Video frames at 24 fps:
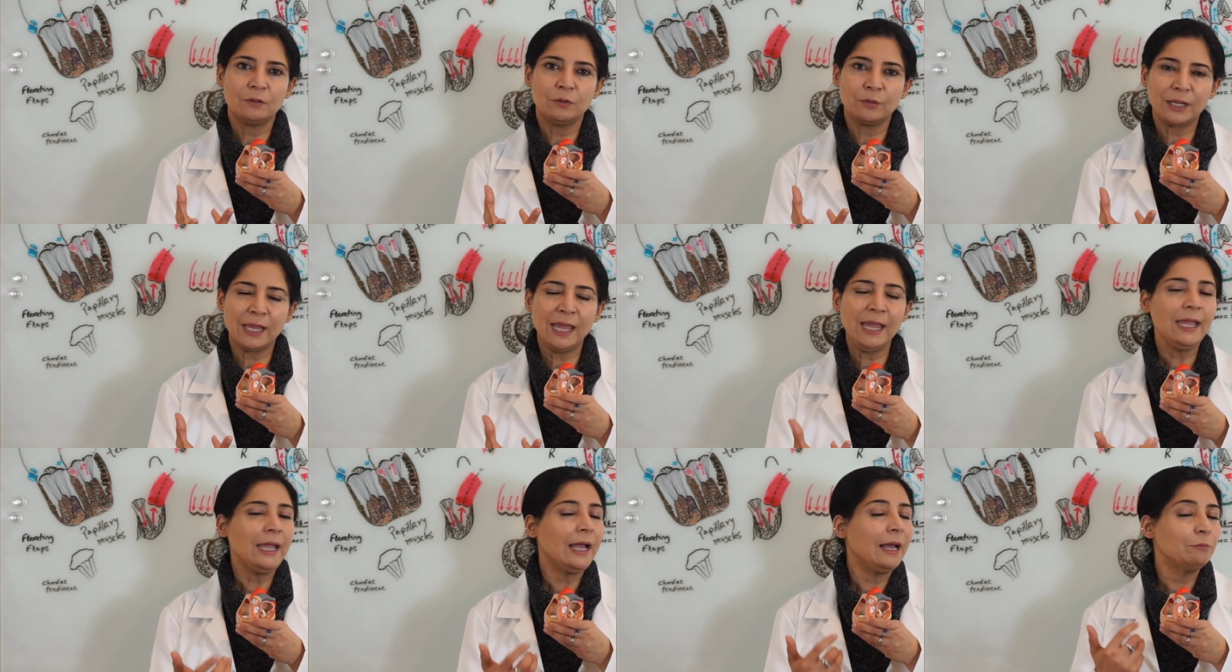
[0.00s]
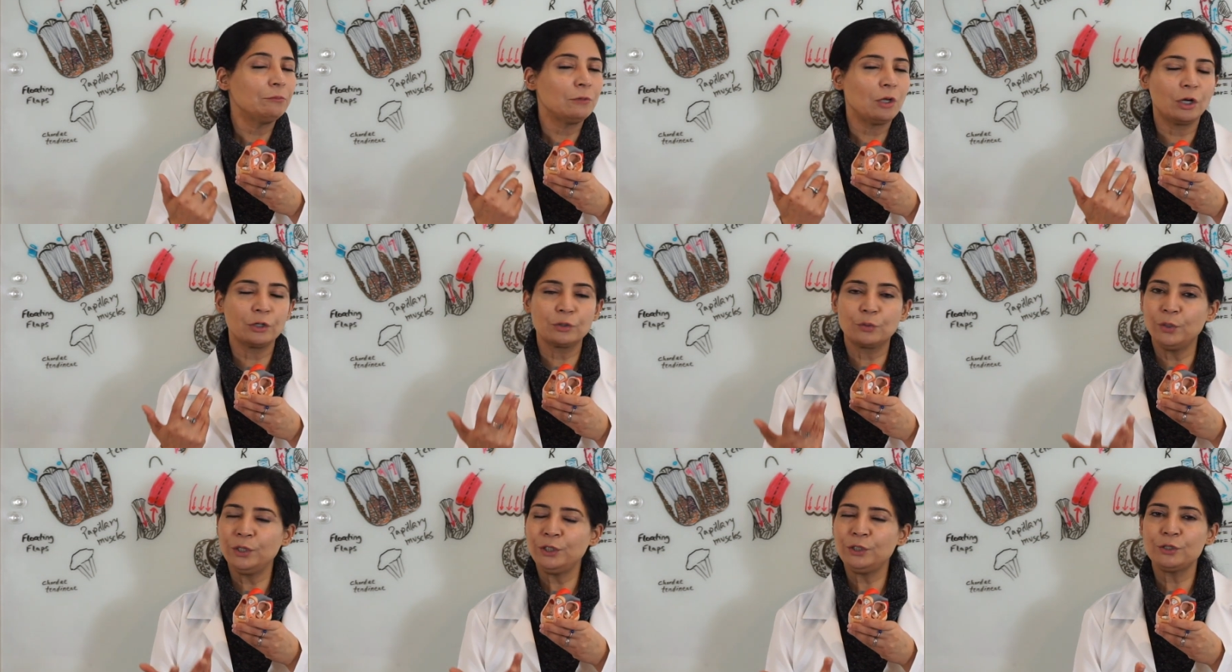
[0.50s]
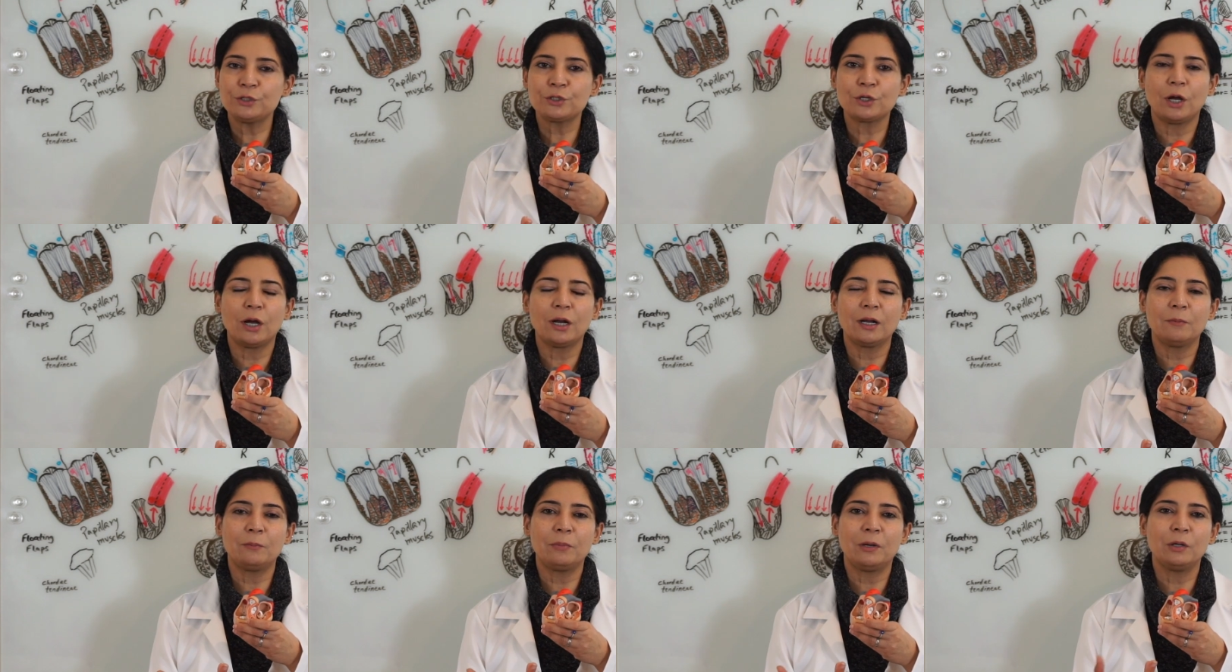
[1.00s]
Okay, I'm not going to
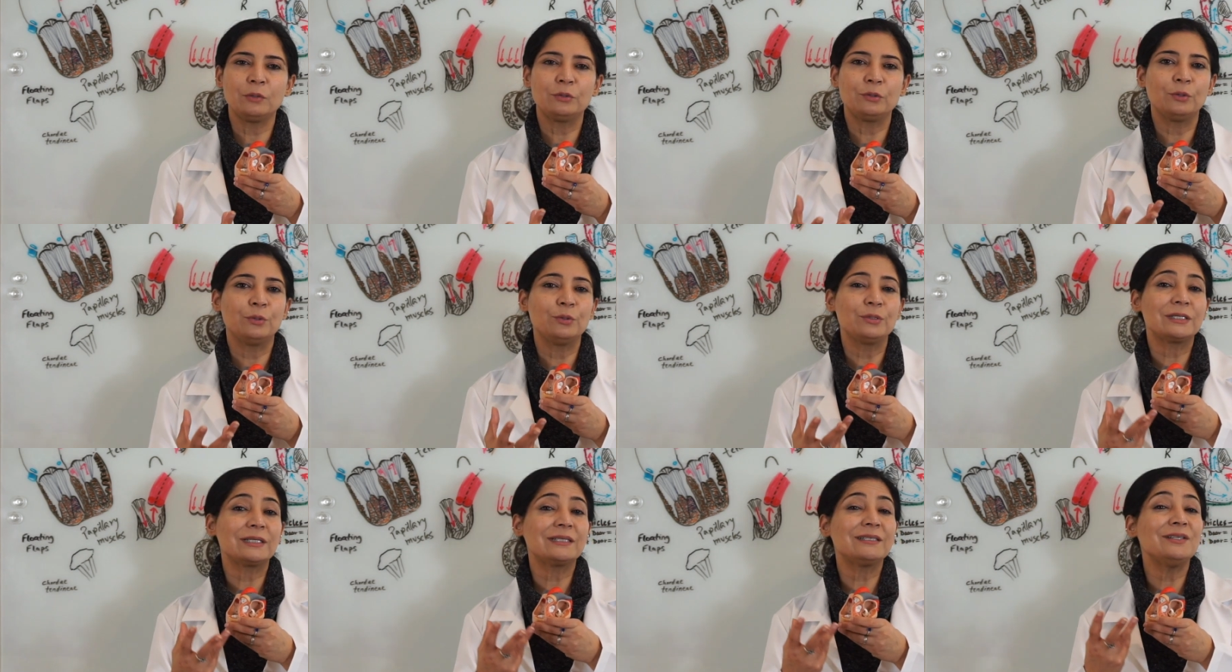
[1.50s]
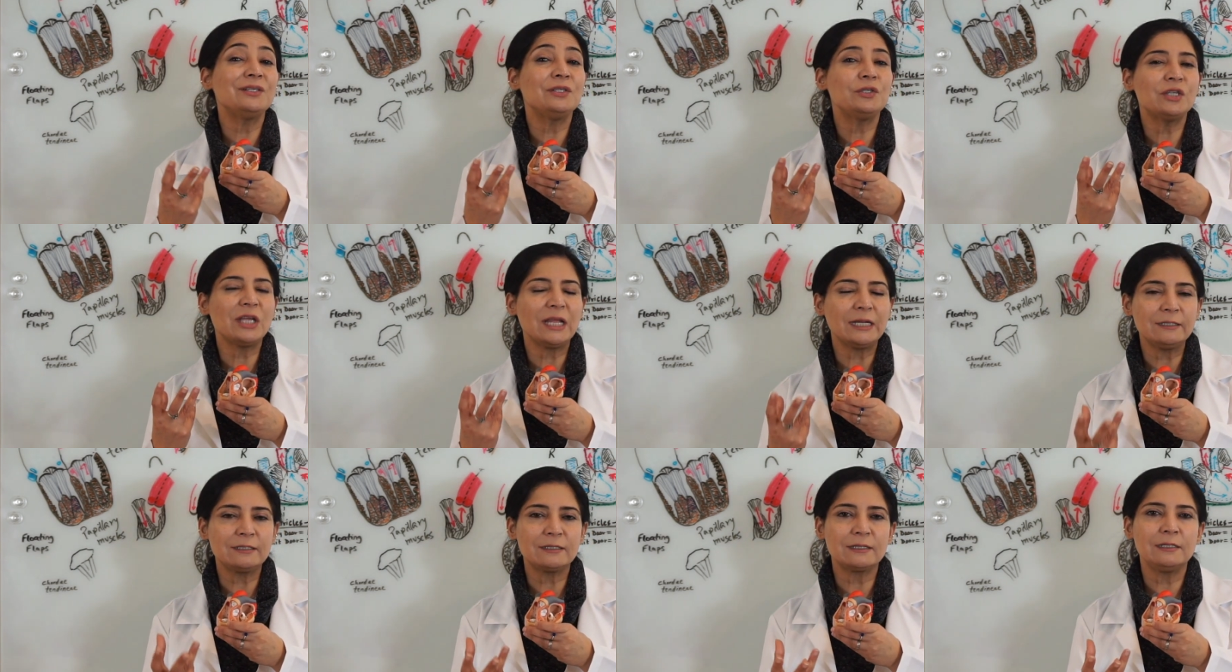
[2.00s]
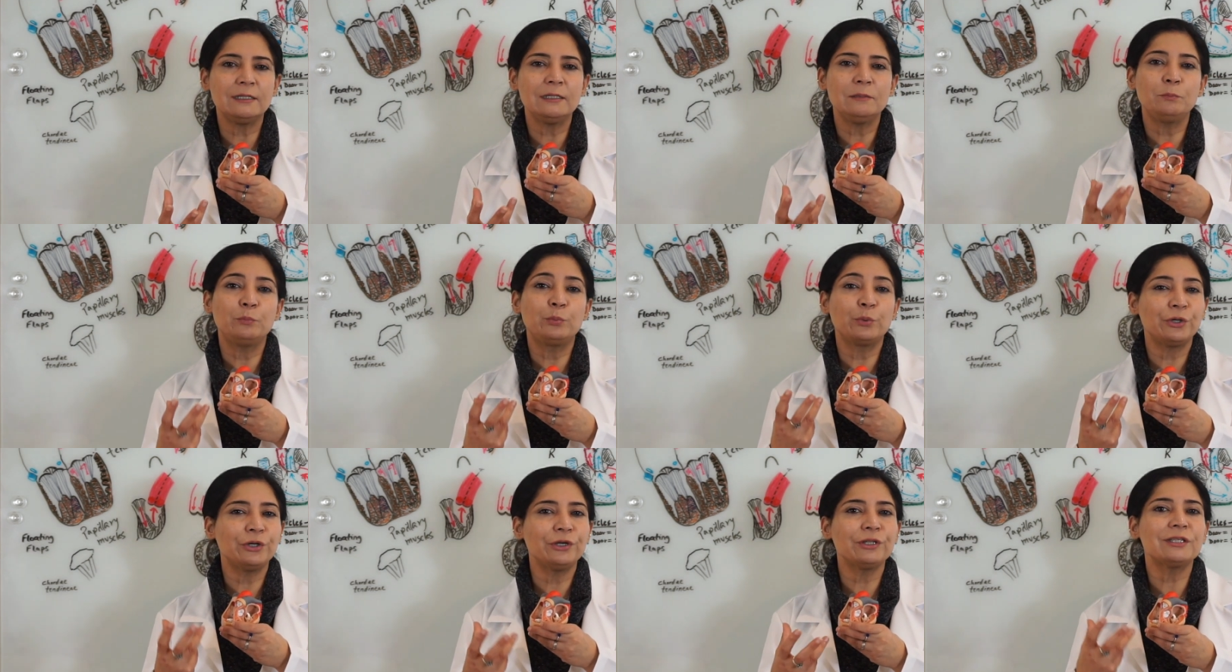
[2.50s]
talk about those congenital
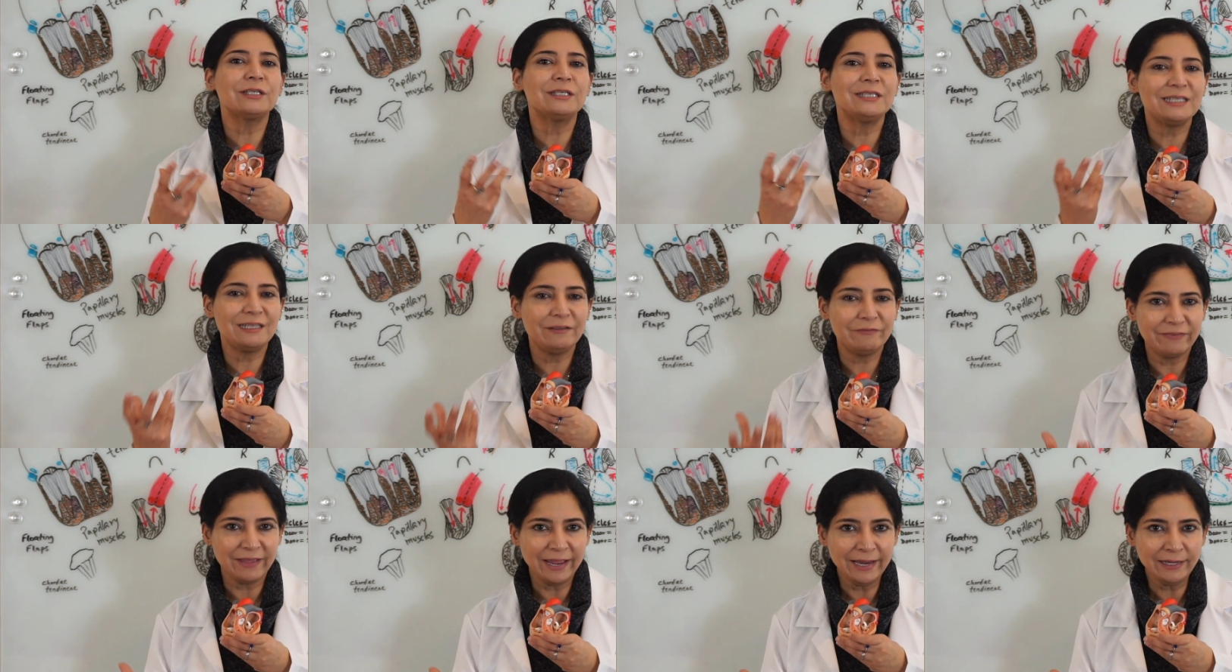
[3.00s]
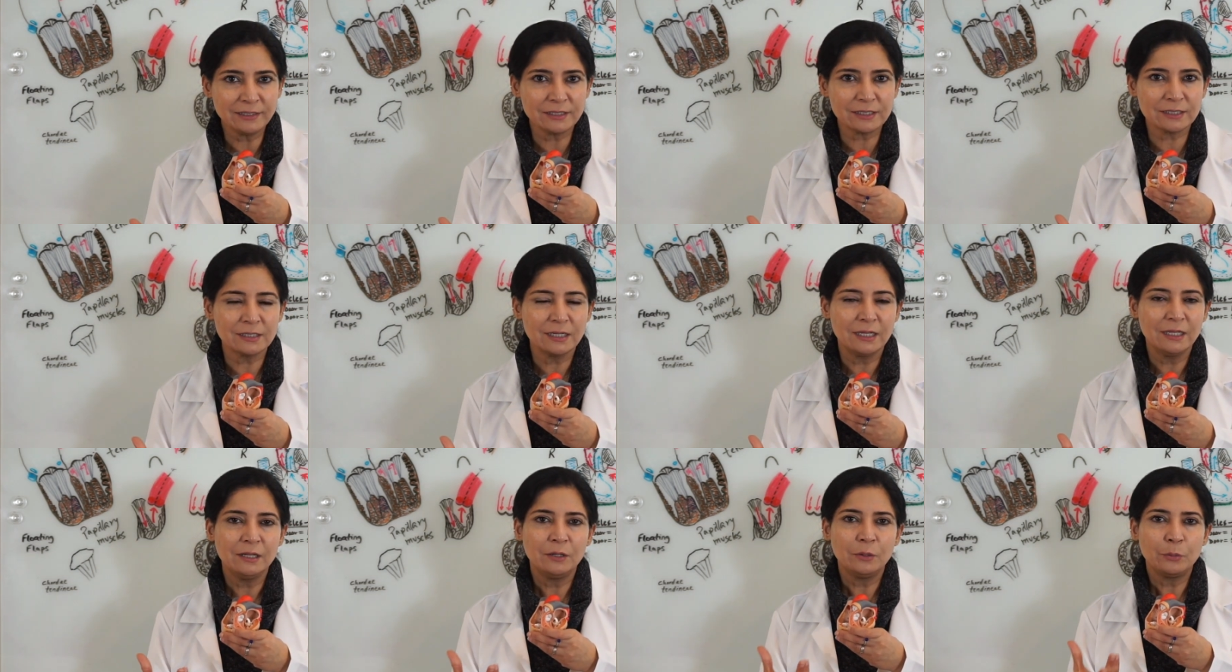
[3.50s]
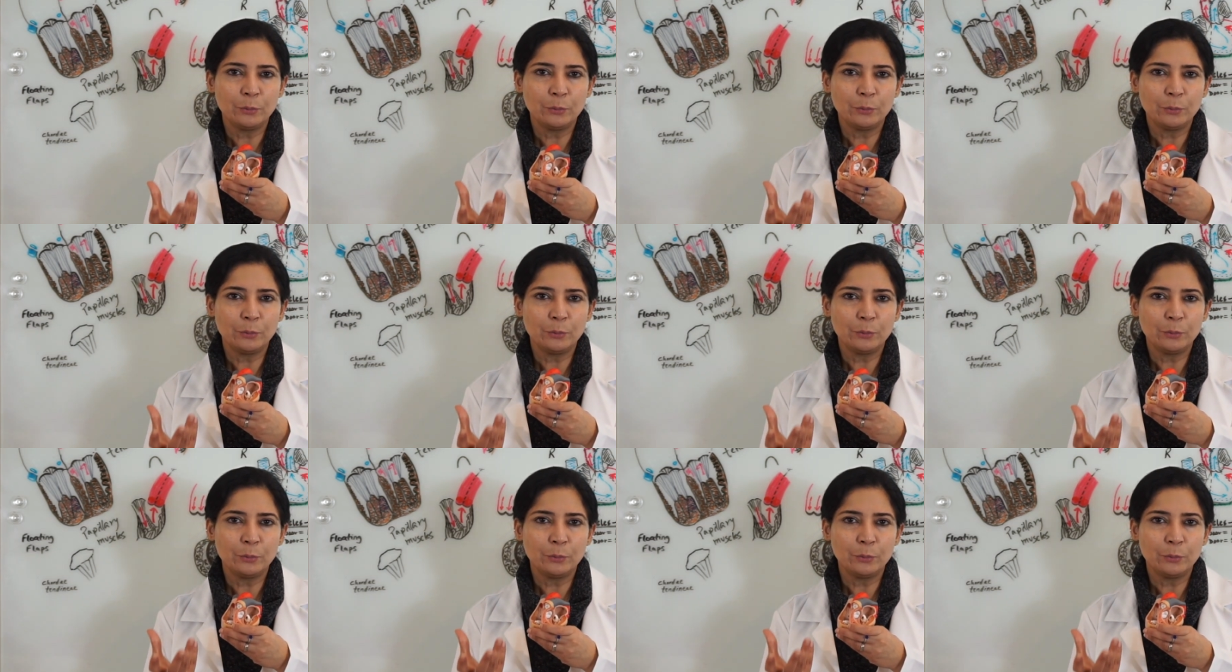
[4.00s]
birth defects